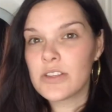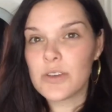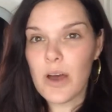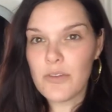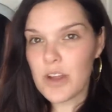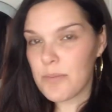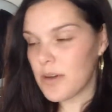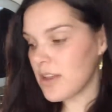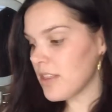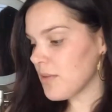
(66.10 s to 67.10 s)
So after I
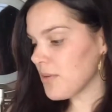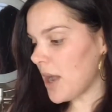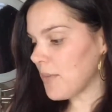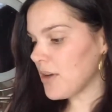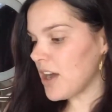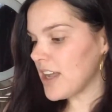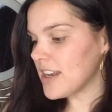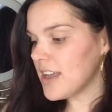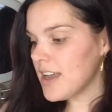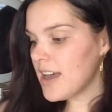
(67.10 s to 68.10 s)
put the primer
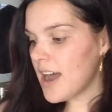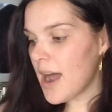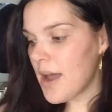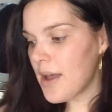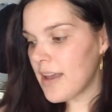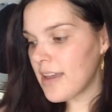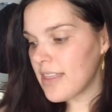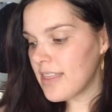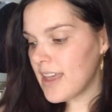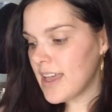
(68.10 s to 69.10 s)
on,
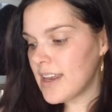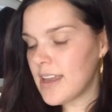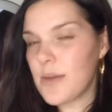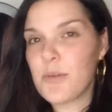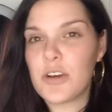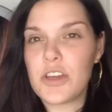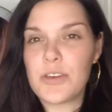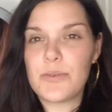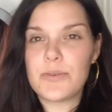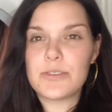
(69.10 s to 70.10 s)
I'm going to
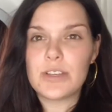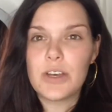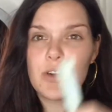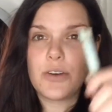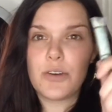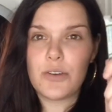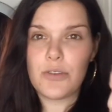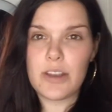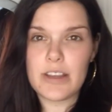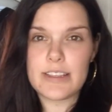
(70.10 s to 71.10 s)
use
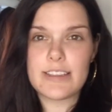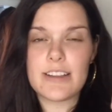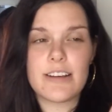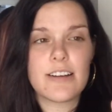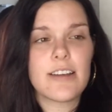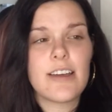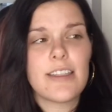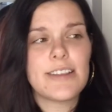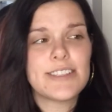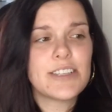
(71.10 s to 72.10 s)
green concealer.
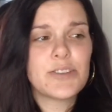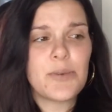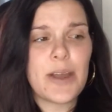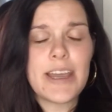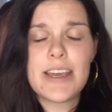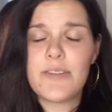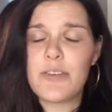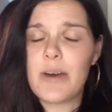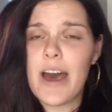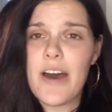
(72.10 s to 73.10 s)
This is great if
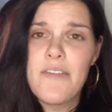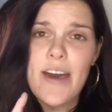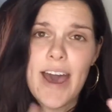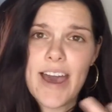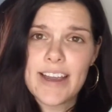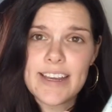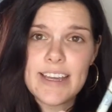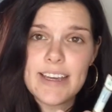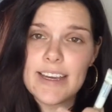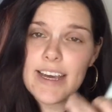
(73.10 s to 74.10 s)
you have
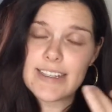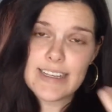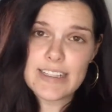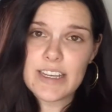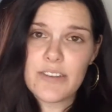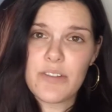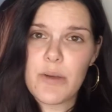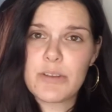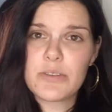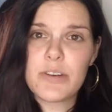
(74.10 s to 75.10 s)
acne. It has
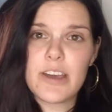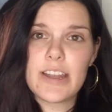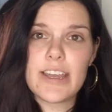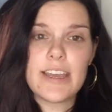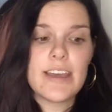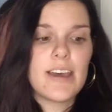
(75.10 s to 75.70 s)
anti-inflammatory in it.